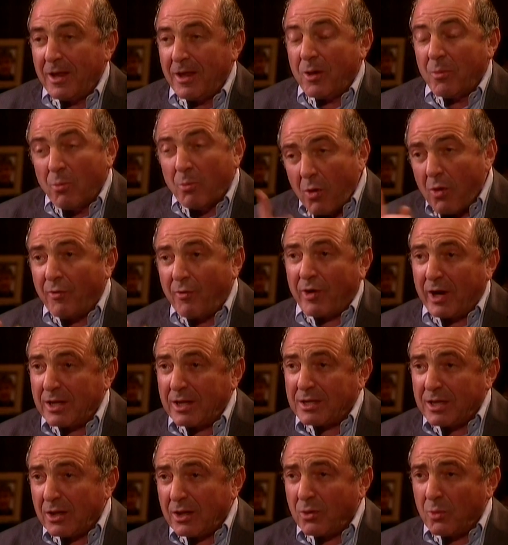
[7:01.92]
Moreover, I
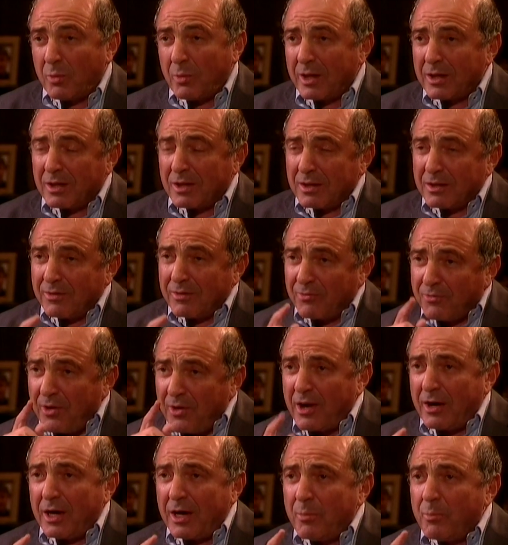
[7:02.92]
tell you one
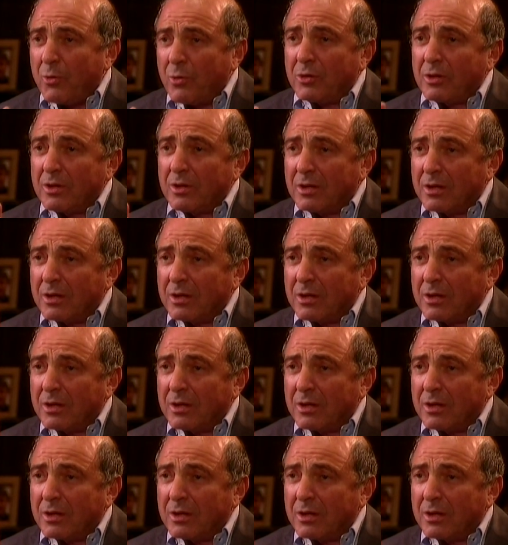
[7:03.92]
very important.